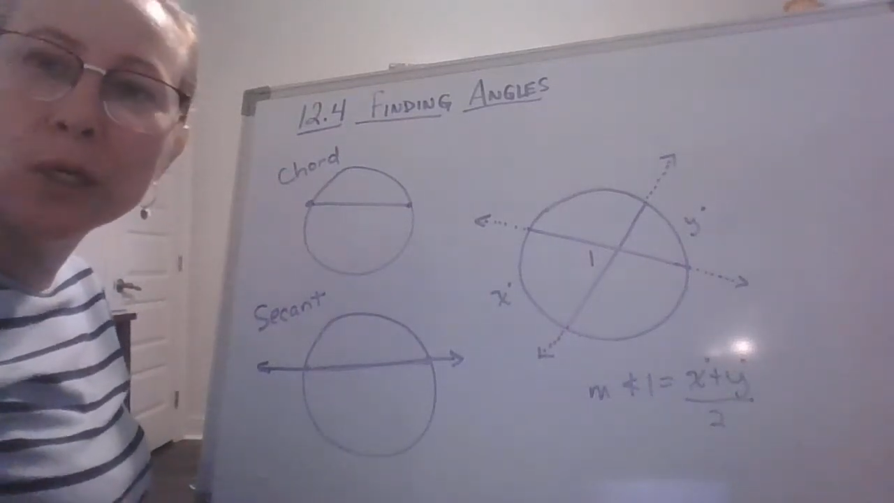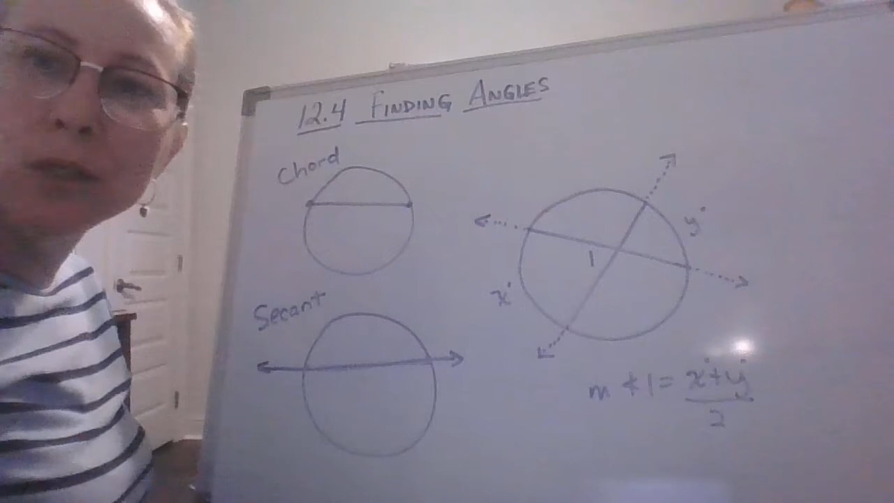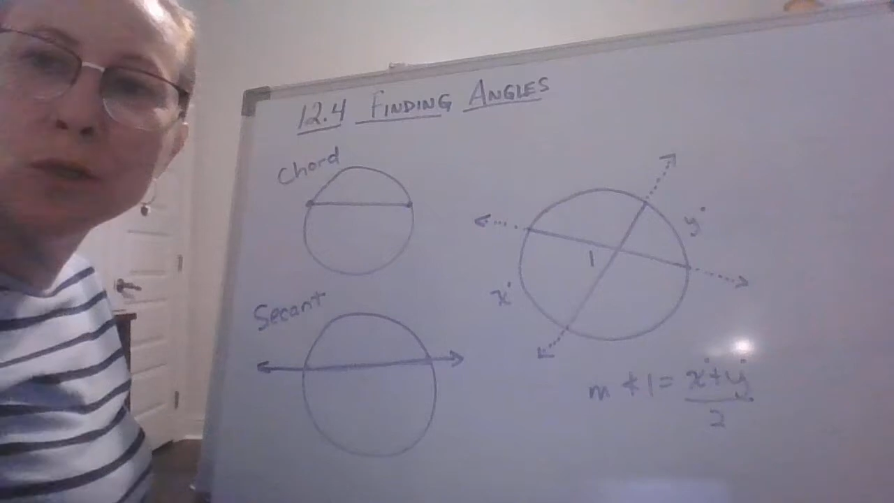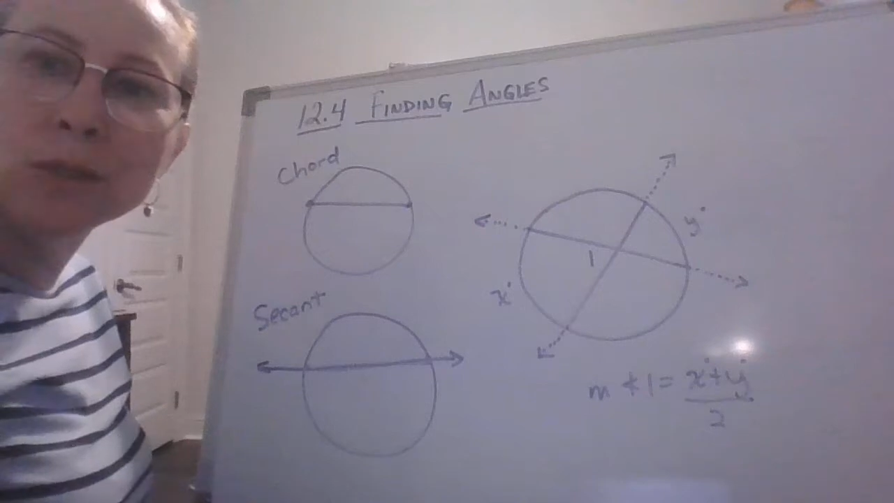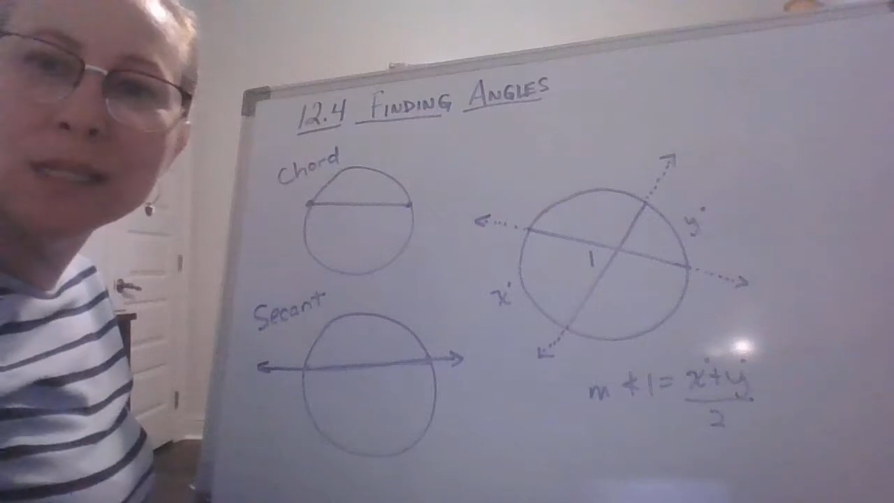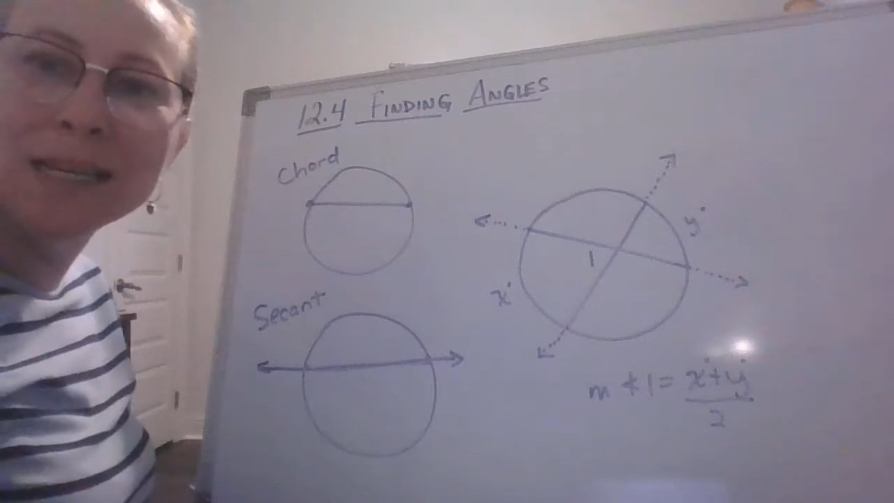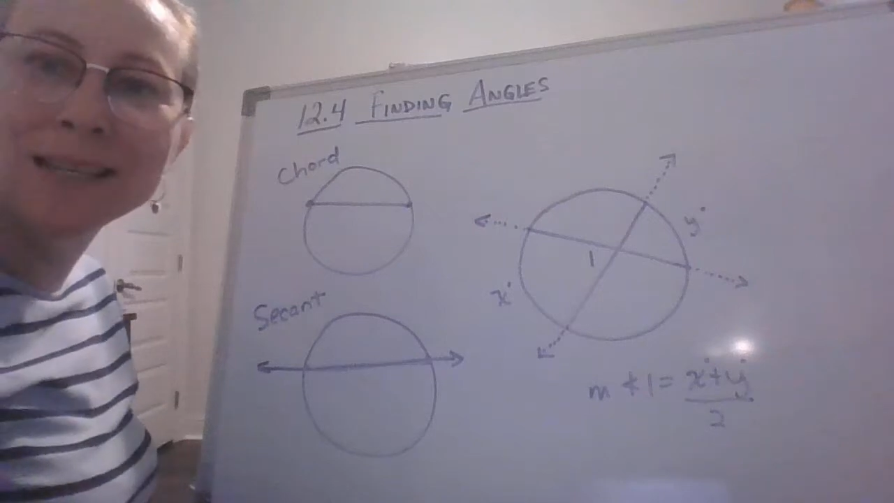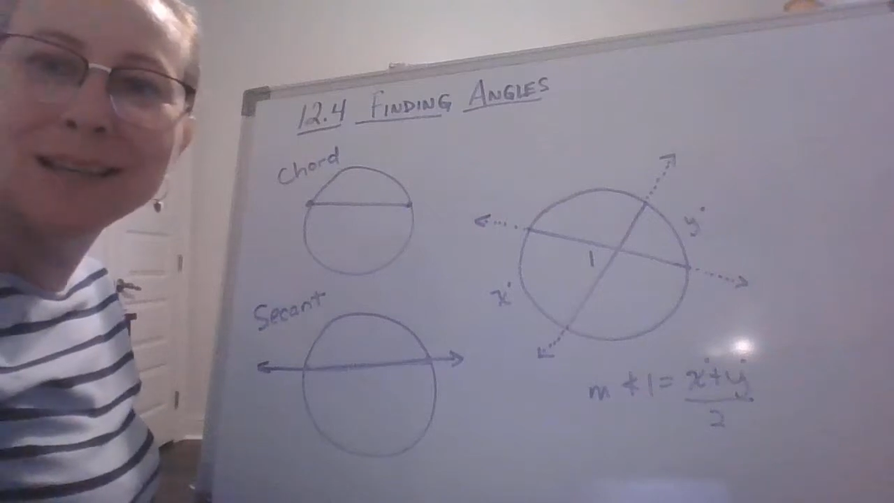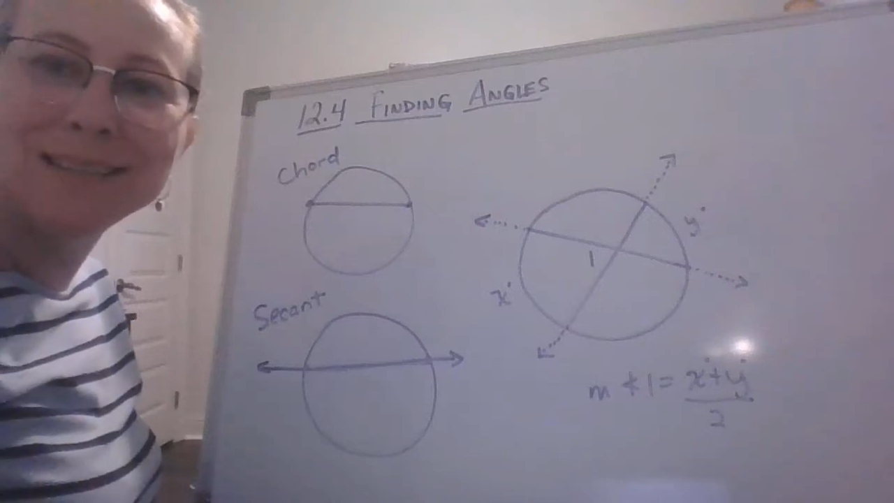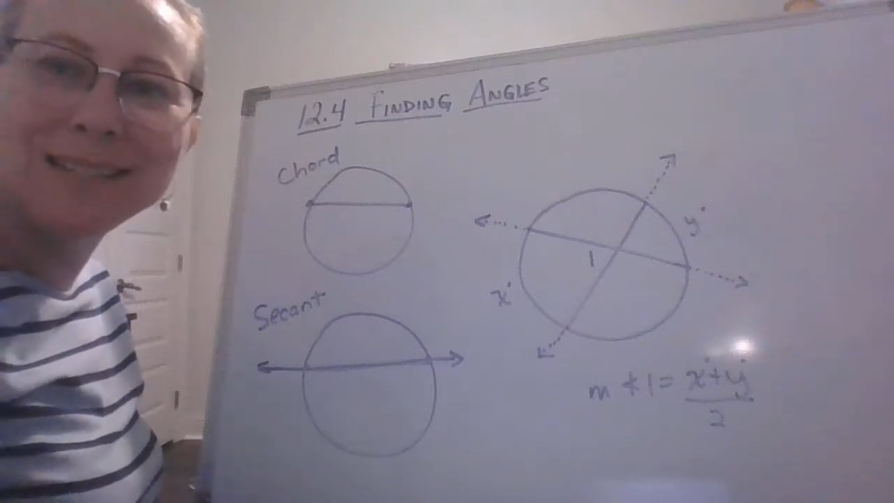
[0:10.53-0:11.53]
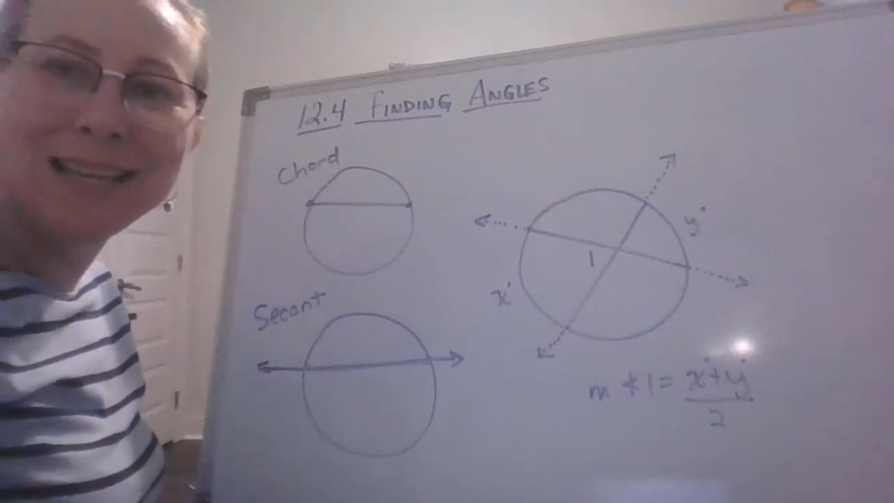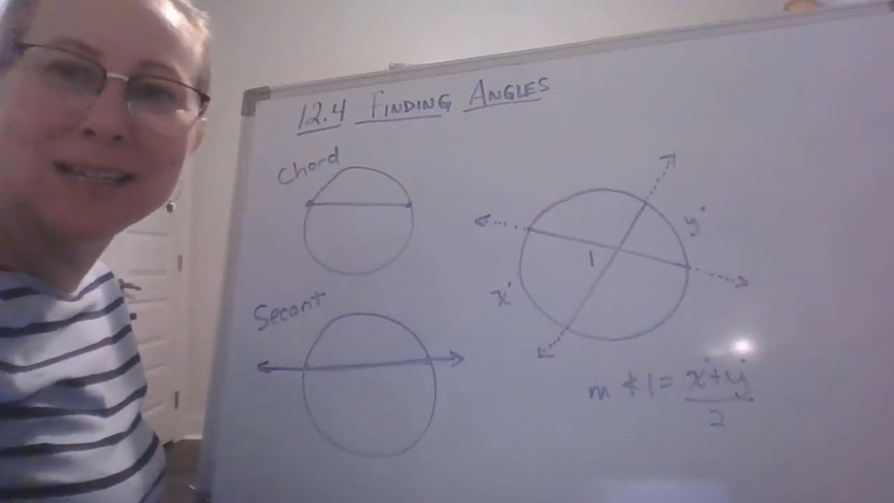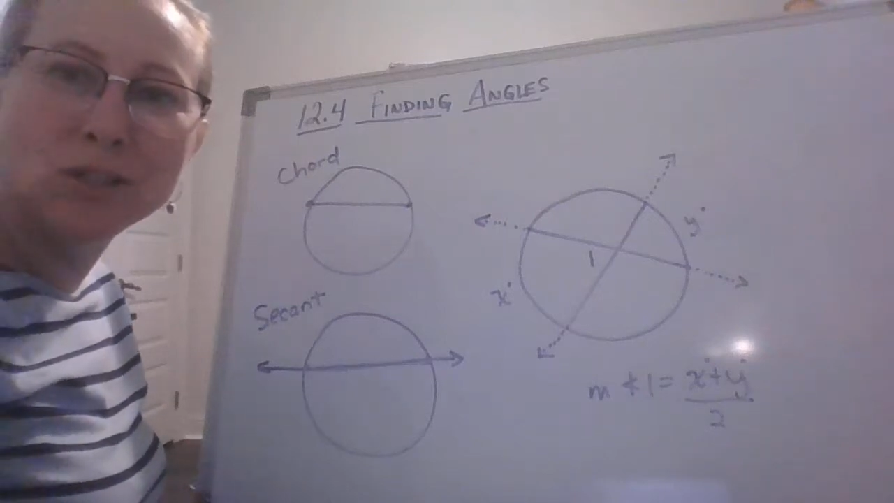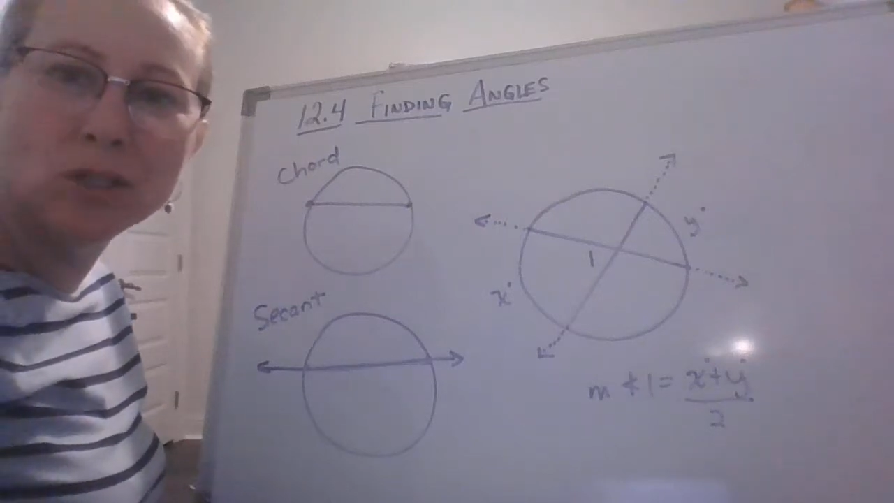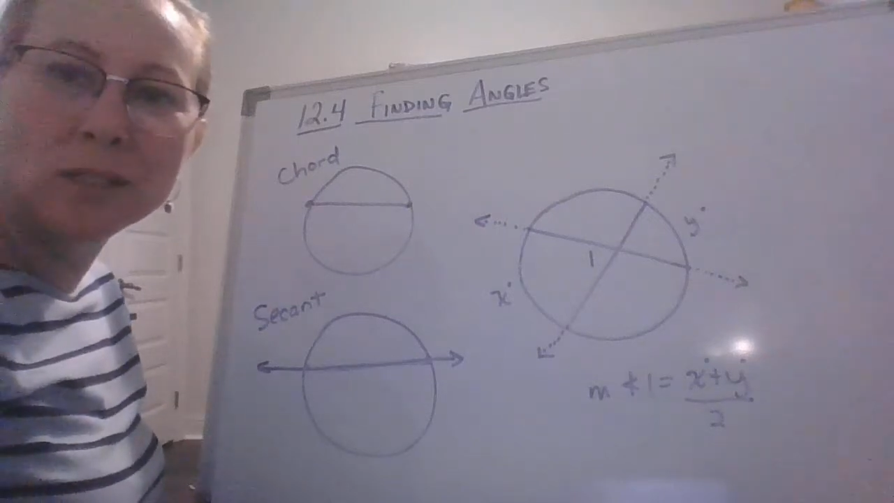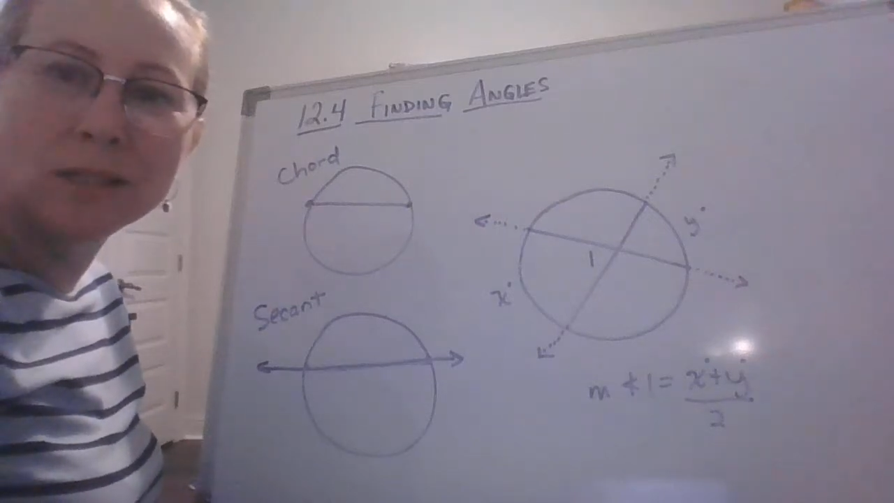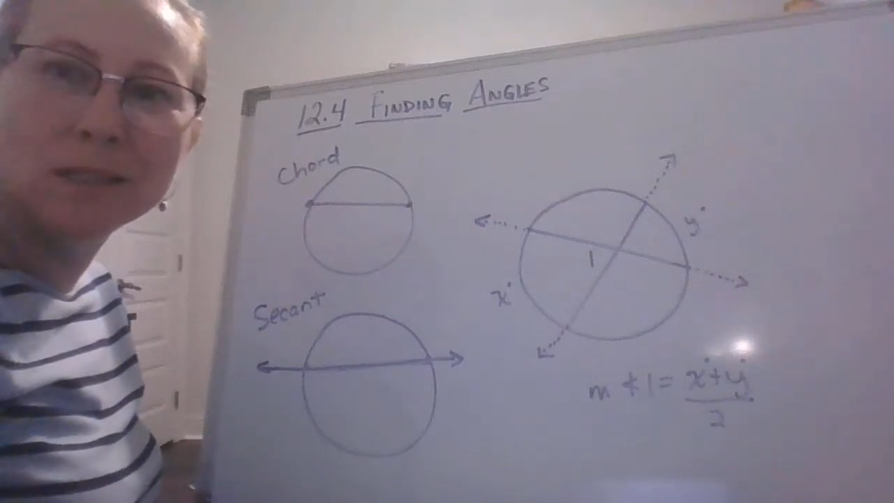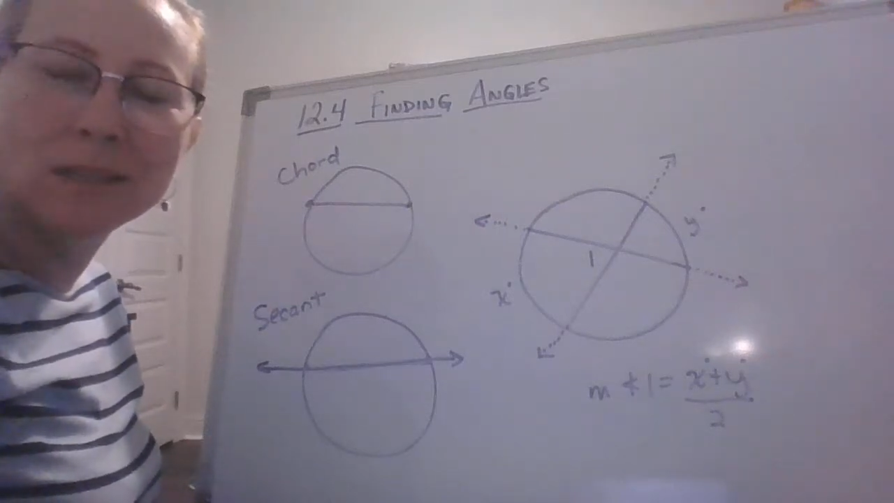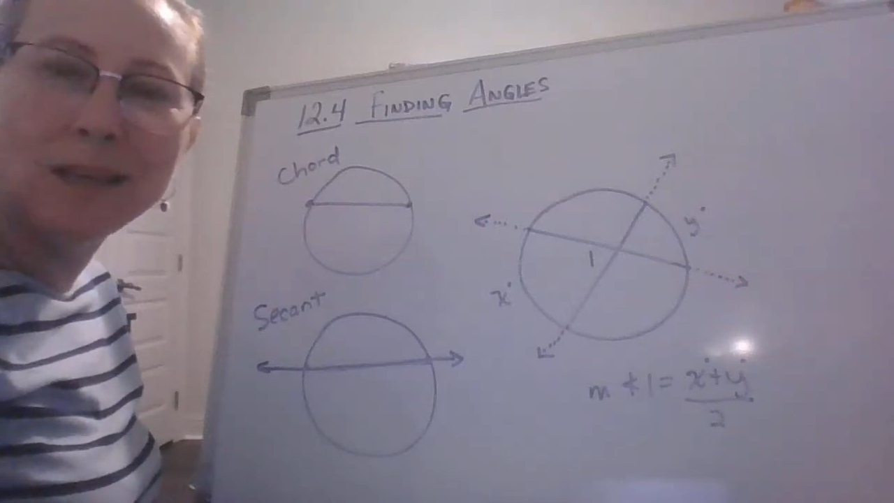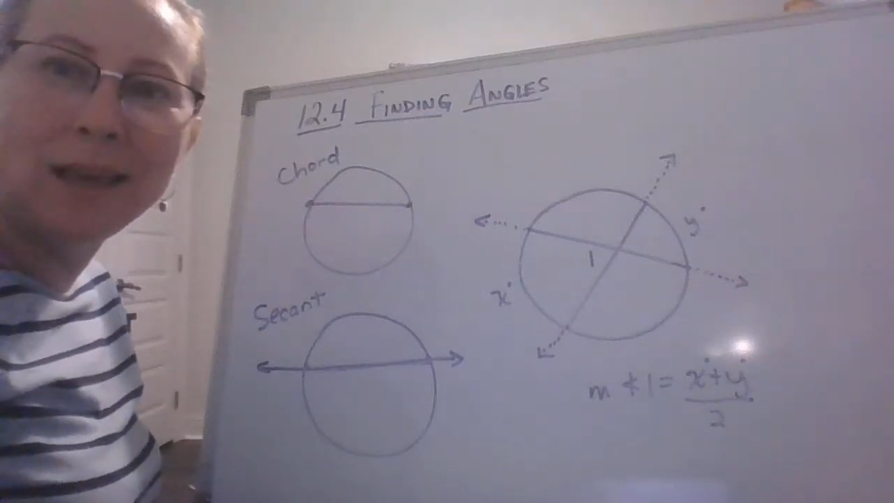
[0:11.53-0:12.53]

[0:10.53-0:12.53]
using tangents